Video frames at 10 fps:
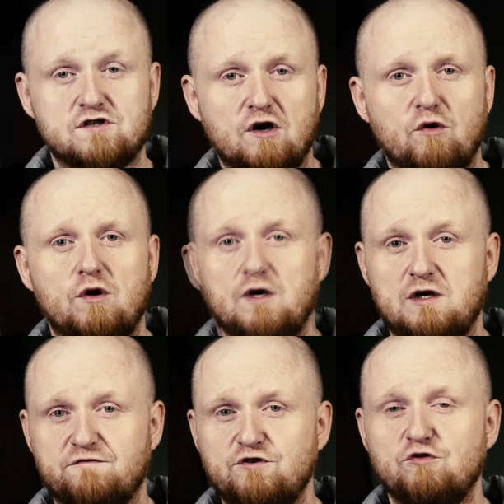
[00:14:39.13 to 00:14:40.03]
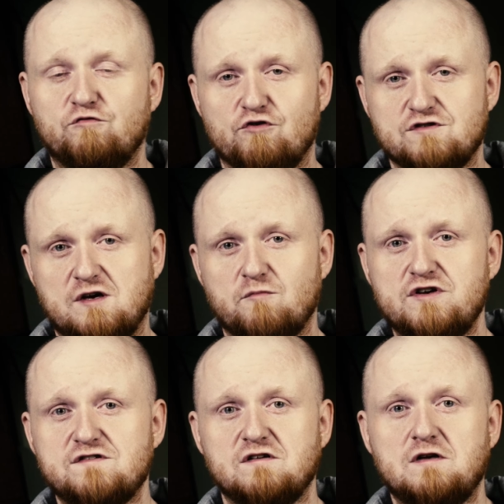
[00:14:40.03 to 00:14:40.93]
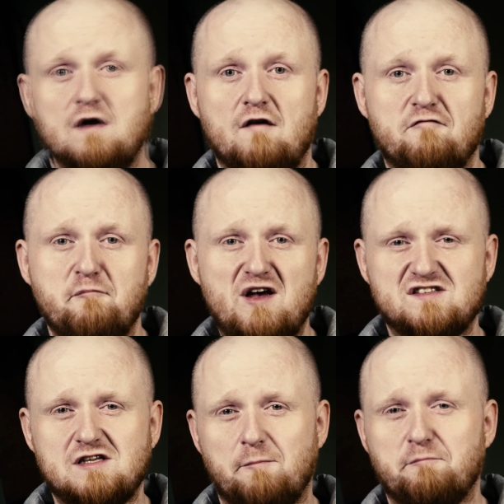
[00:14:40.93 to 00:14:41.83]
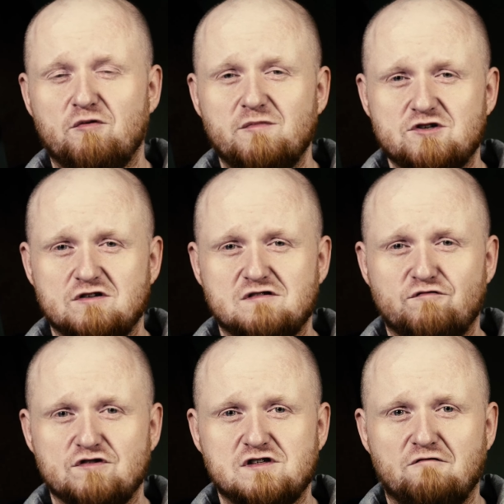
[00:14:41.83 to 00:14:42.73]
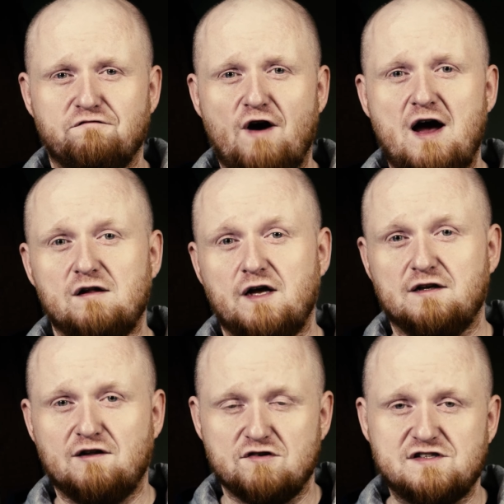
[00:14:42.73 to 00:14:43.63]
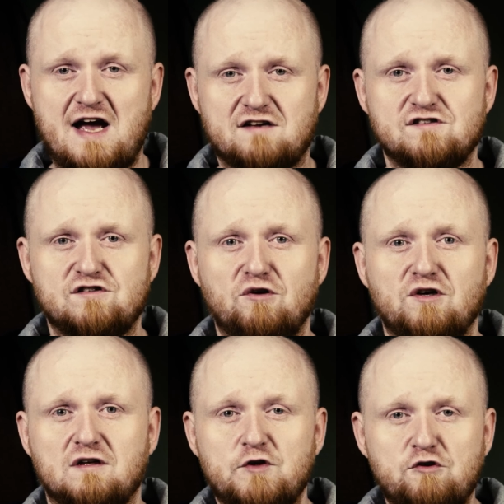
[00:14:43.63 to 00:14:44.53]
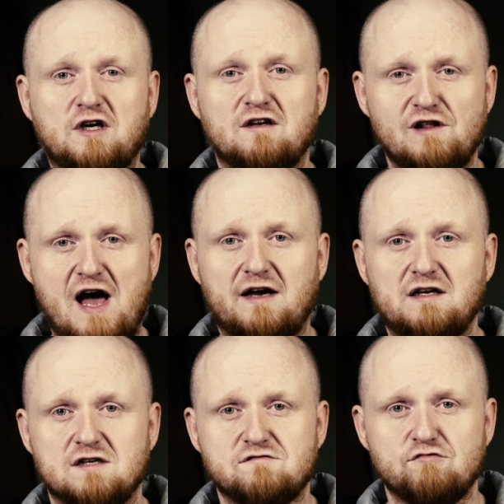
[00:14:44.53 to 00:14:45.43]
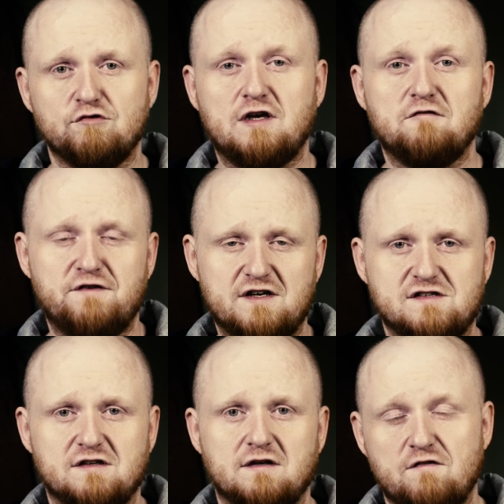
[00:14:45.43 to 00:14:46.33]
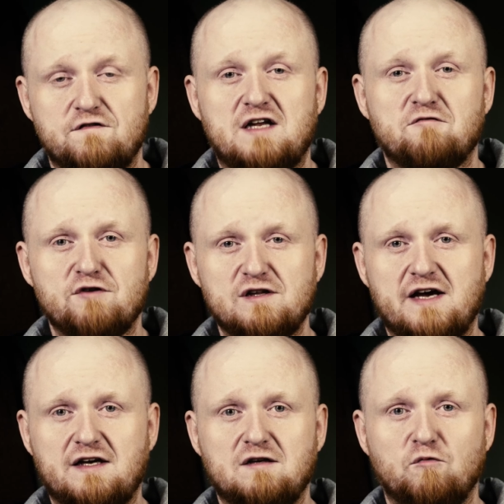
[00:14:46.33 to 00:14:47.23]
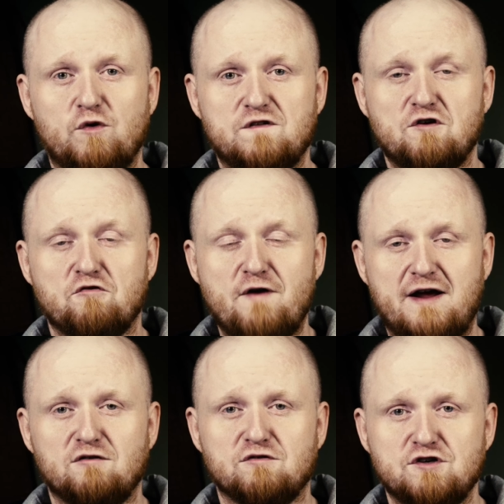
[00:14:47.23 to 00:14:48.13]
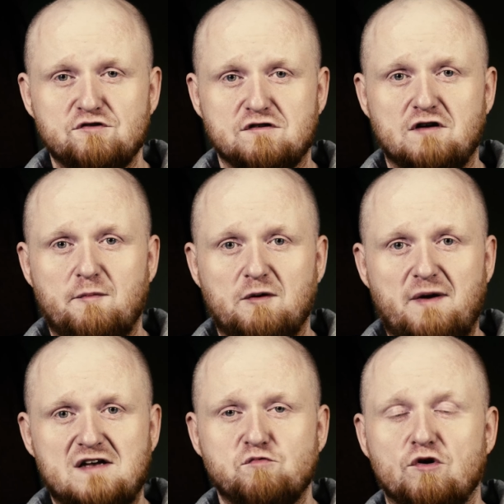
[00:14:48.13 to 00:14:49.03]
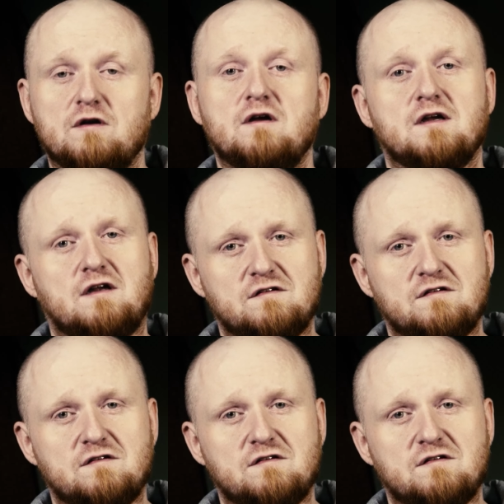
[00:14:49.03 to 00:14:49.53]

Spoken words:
So, if you, for some reason, have messed up permissions for some file and lost access to it, you can log in as root and fix it, then re-log in with your regular username and password and